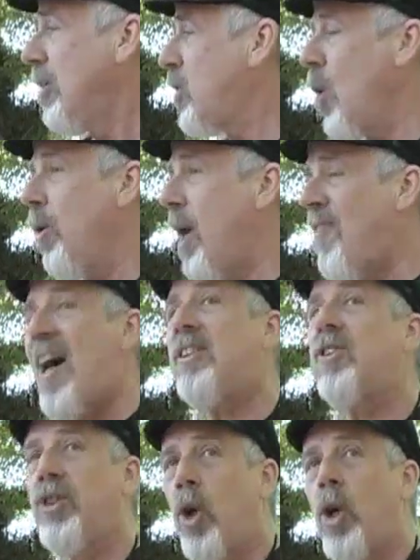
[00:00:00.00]
so if I
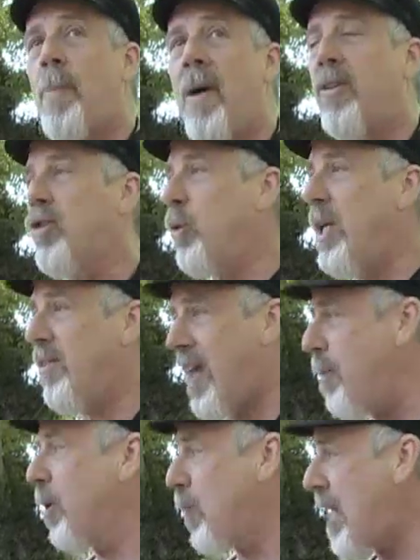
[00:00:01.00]
just showed up on the street,
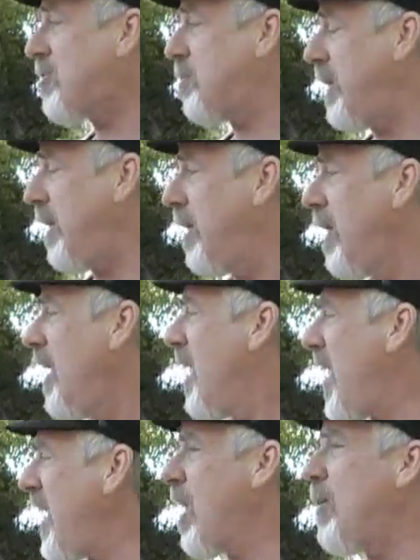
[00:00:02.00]
they would arrest me.
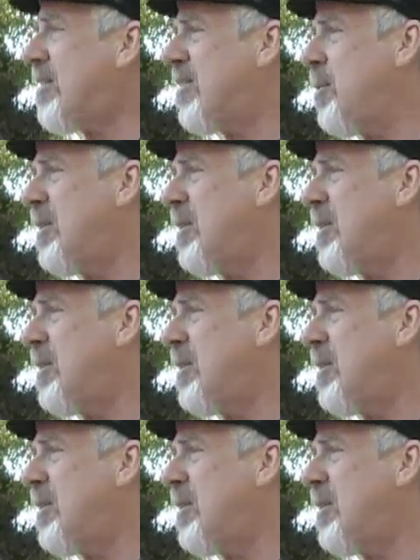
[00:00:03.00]
And I got arrested too